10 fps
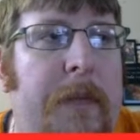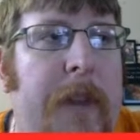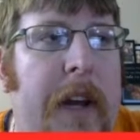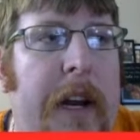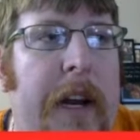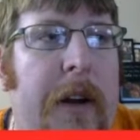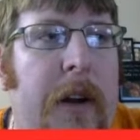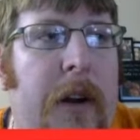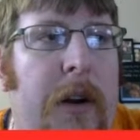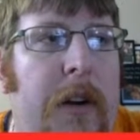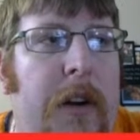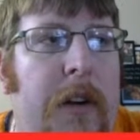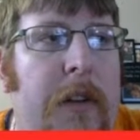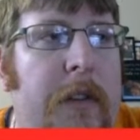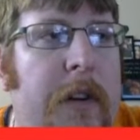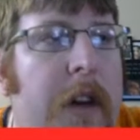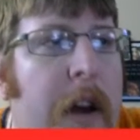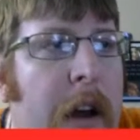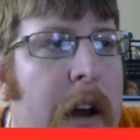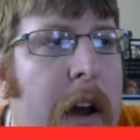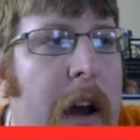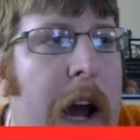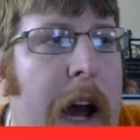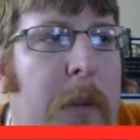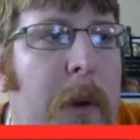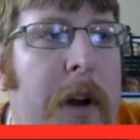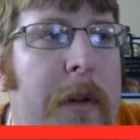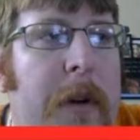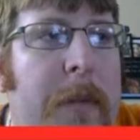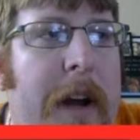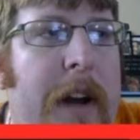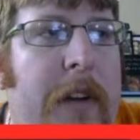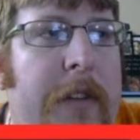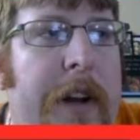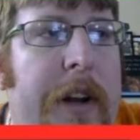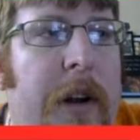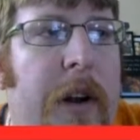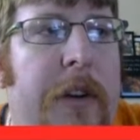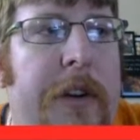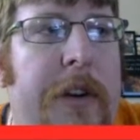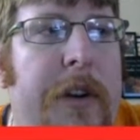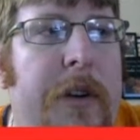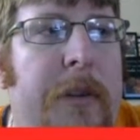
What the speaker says: any color of... Add 1 mana of any color to your